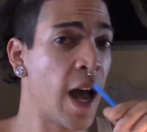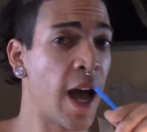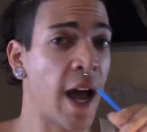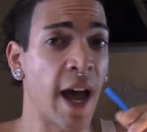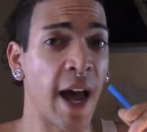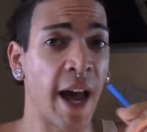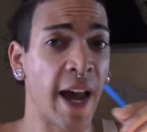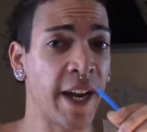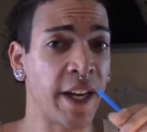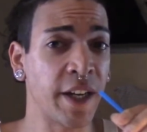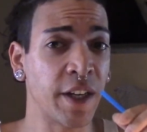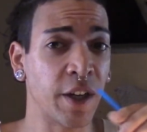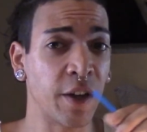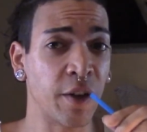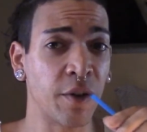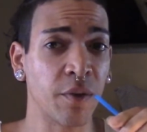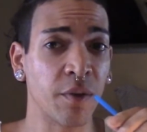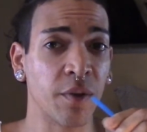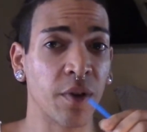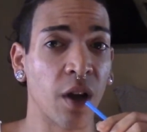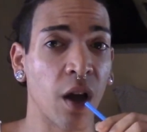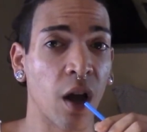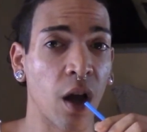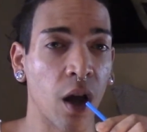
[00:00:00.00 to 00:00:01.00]
I don't.
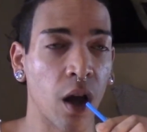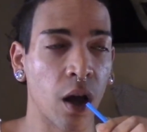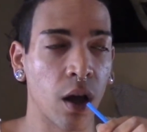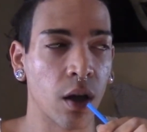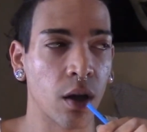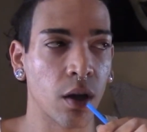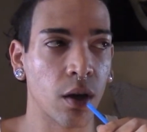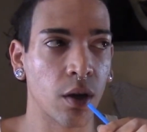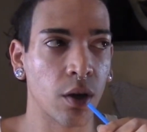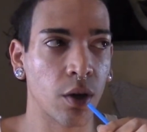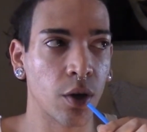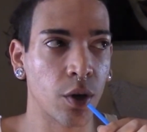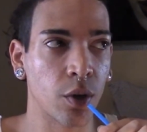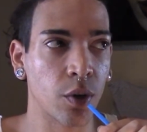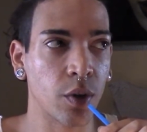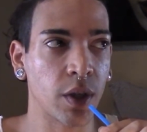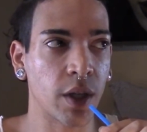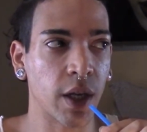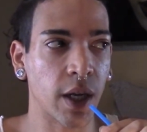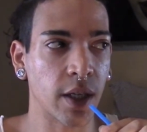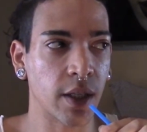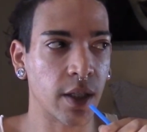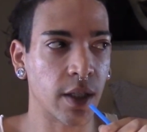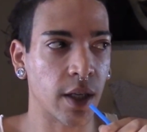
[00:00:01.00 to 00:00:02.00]
Who
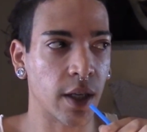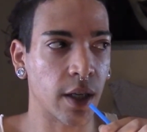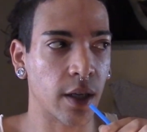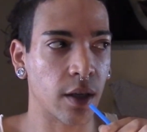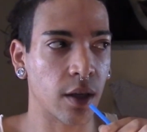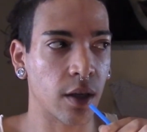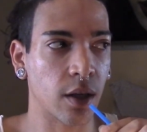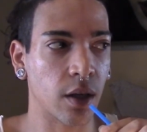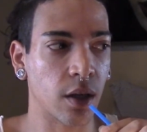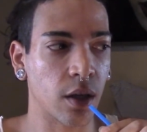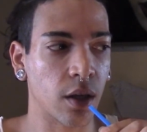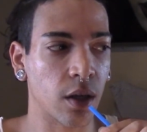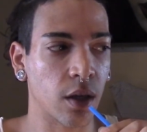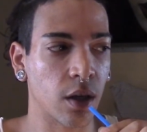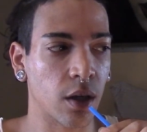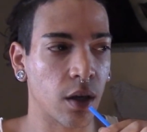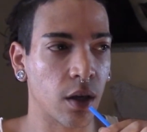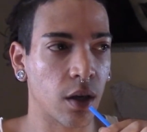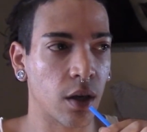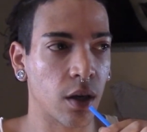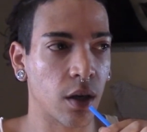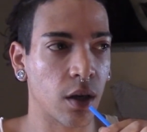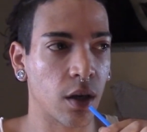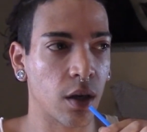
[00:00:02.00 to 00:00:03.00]
doesn't
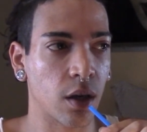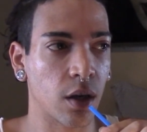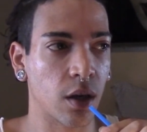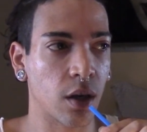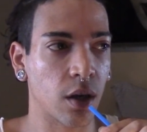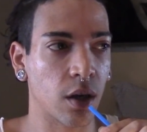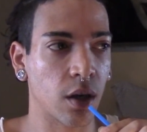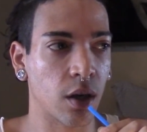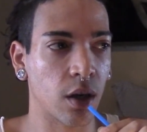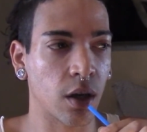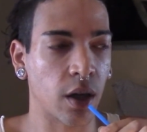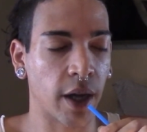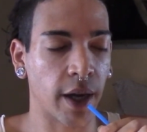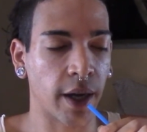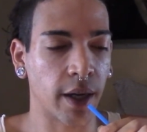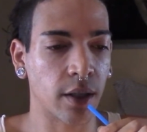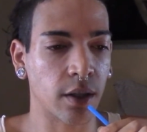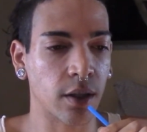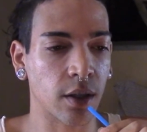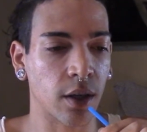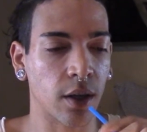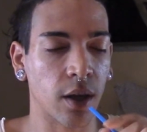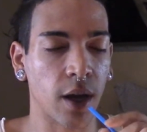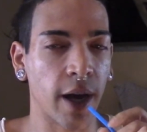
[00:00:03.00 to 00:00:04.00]
like
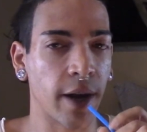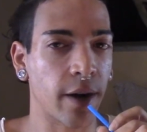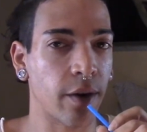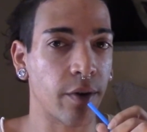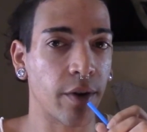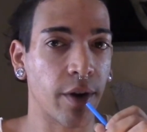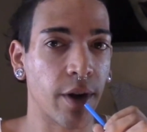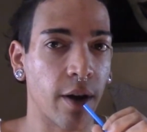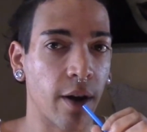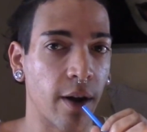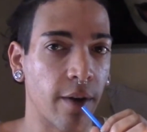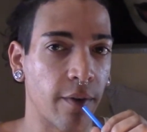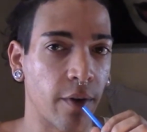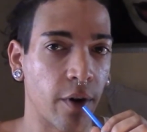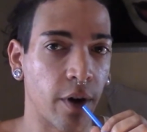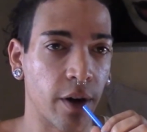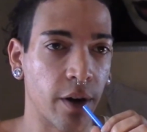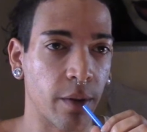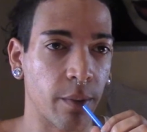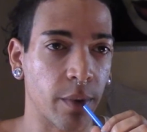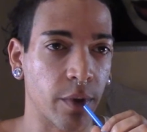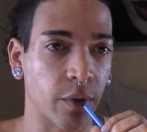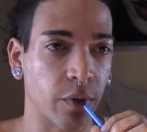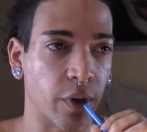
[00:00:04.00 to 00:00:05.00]
to? I don't know, I've already
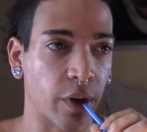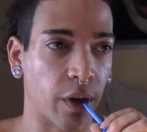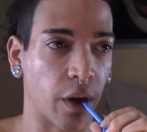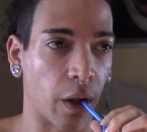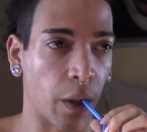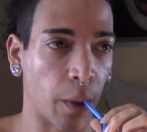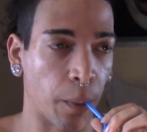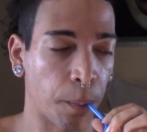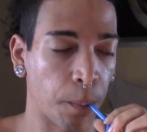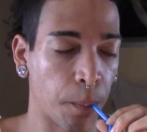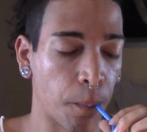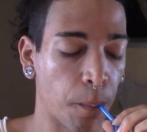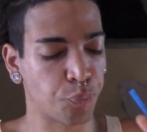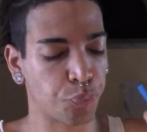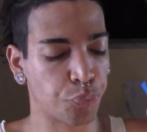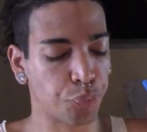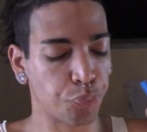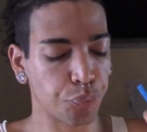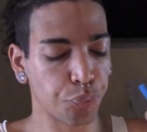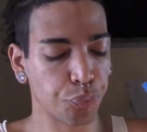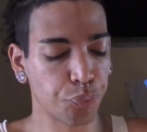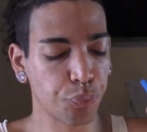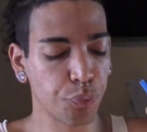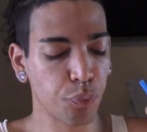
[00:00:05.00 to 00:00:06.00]
been drinking.
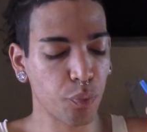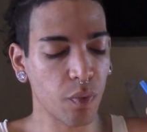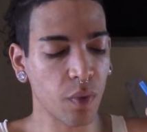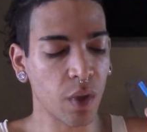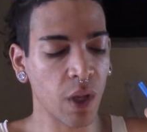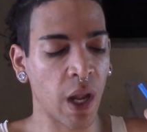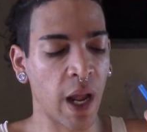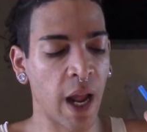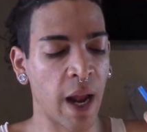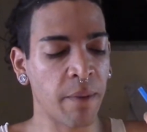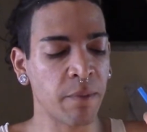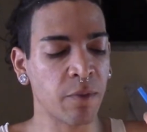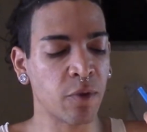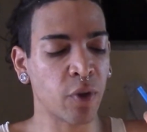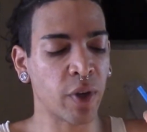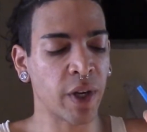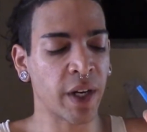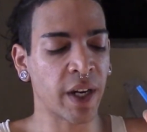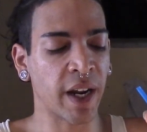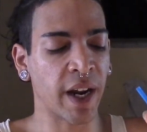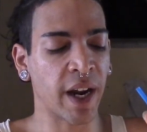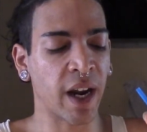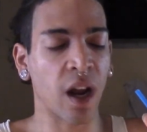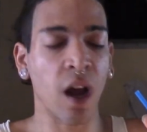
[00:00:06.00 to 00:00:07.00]
I'm
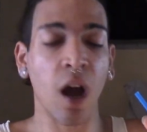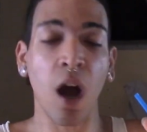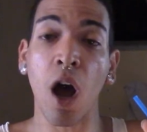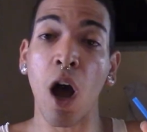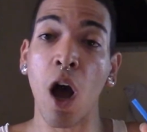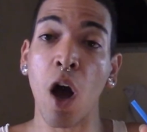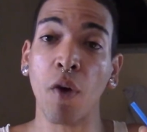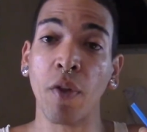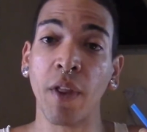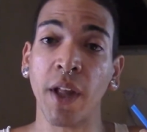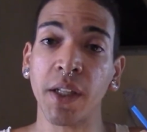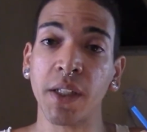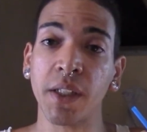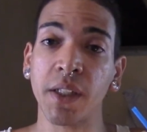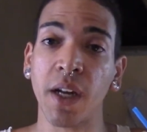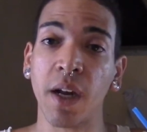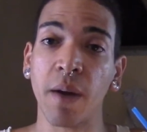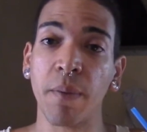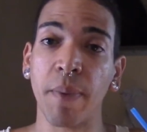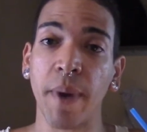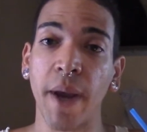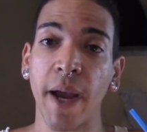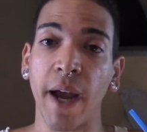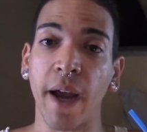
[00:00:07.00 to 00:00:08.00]
drinking, oh, that's not
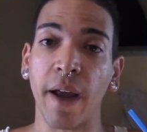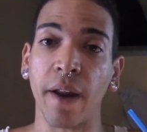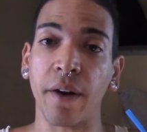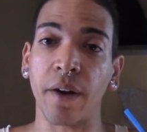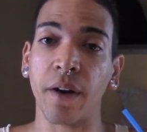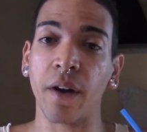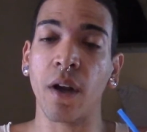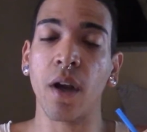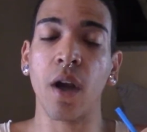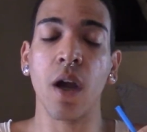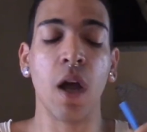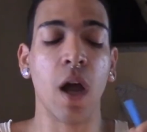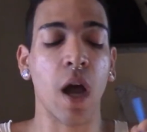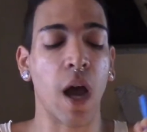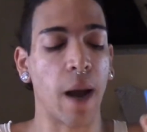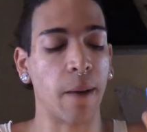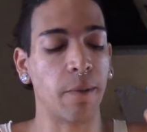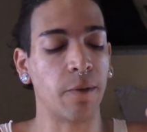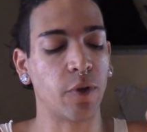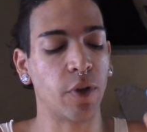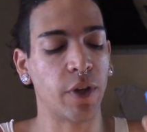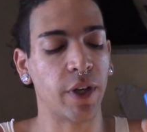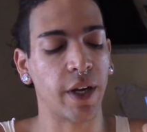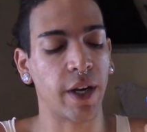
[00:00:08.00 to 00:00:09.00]
bad. I'm
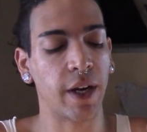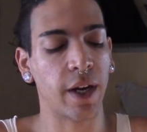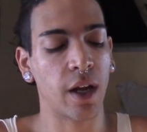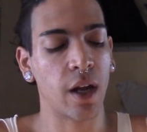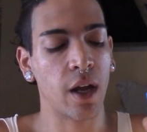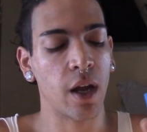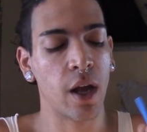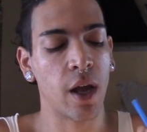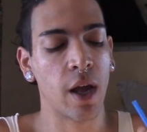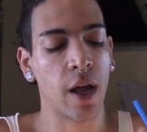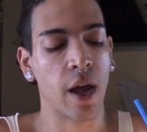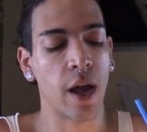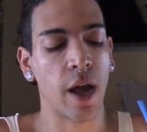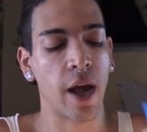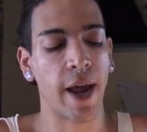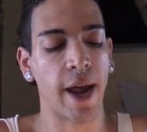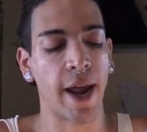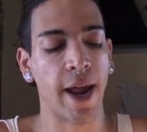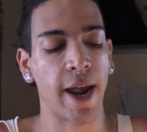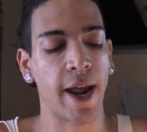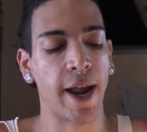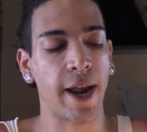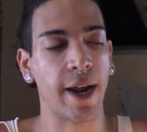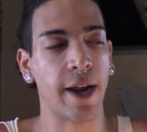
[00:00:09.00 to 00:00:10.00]
drinking
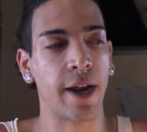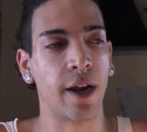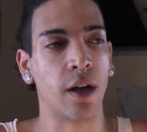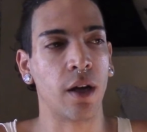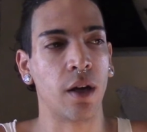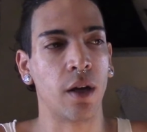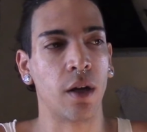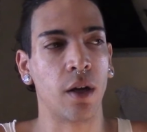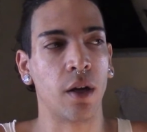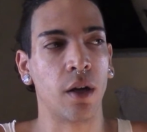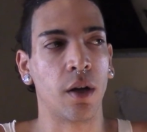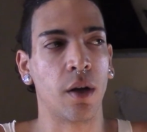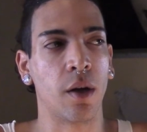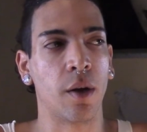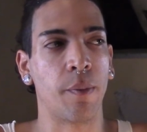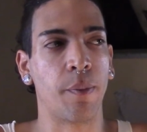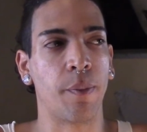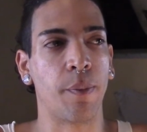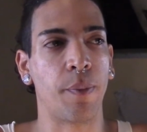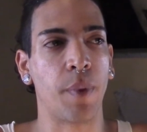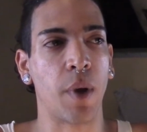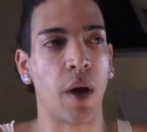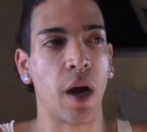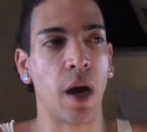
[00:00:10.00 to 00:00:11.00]
a
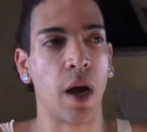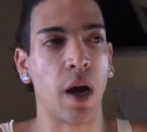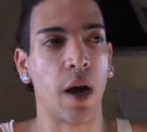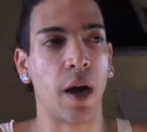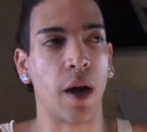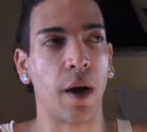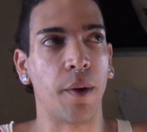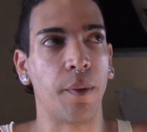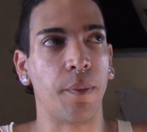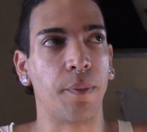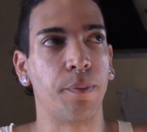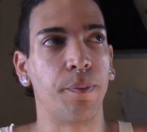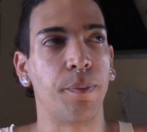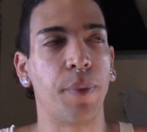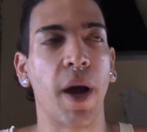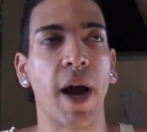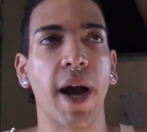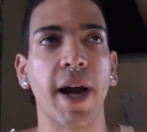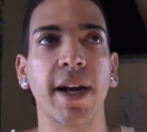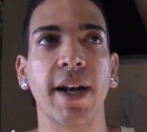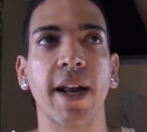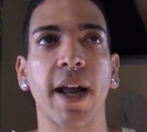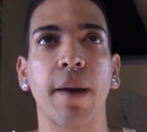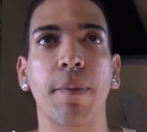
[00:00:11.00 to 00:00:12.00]

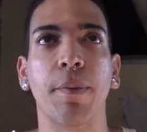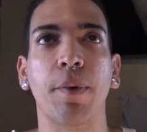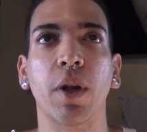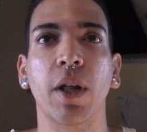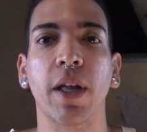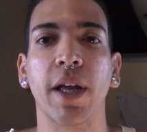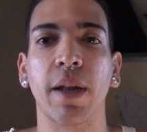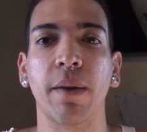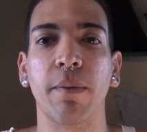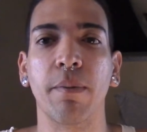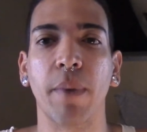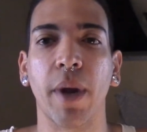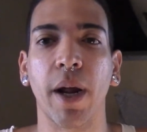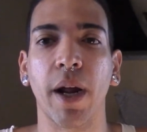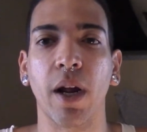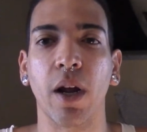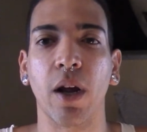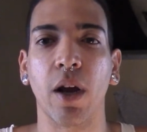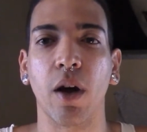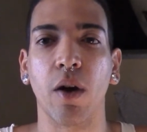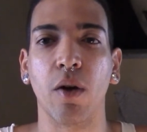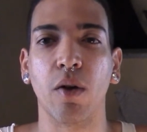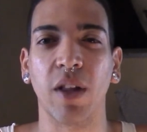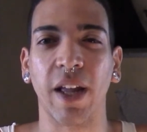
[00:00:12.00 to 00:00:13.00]
pineapple and
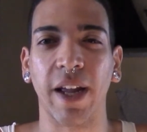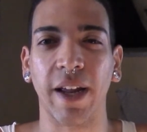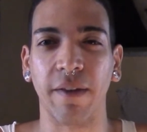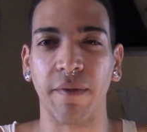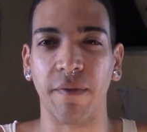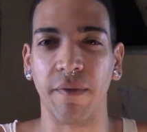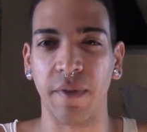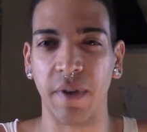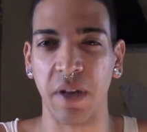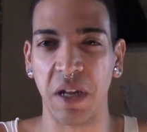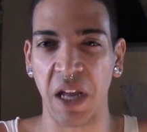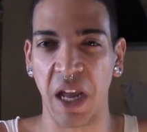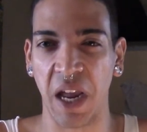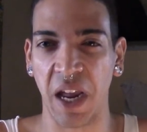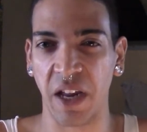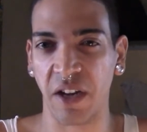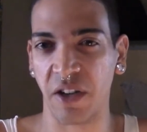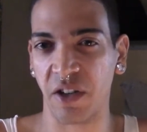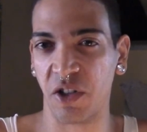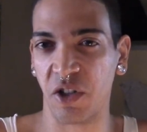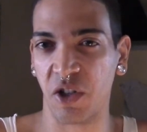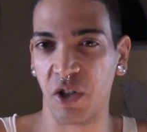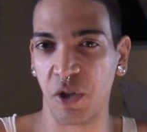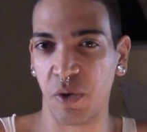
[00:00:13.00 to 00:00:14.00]
mango, like V8
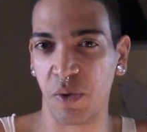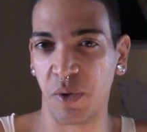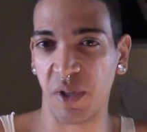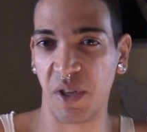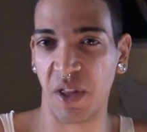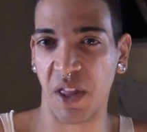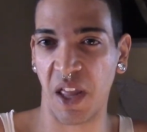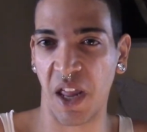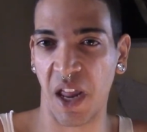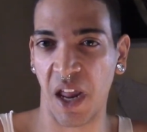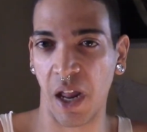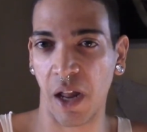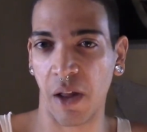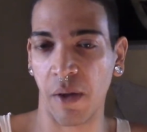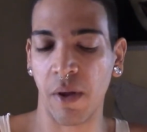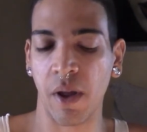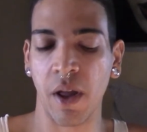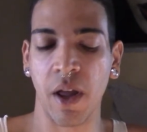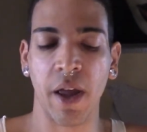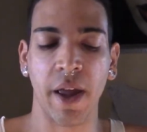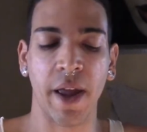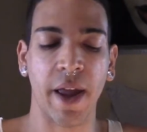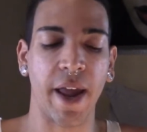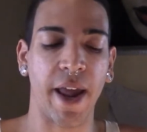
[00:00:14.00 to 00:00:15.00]
juice thing.
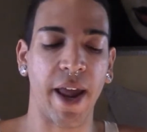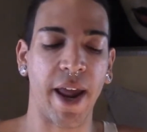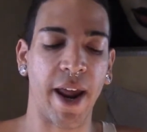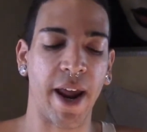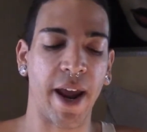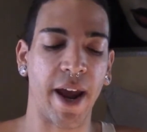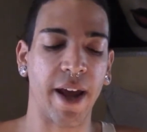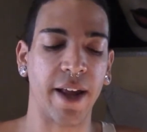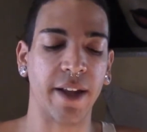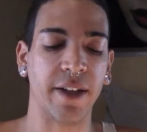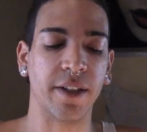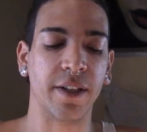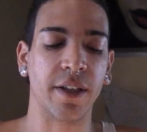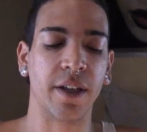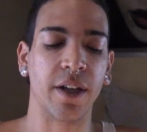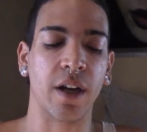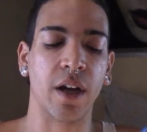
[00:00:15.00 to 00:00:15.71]
And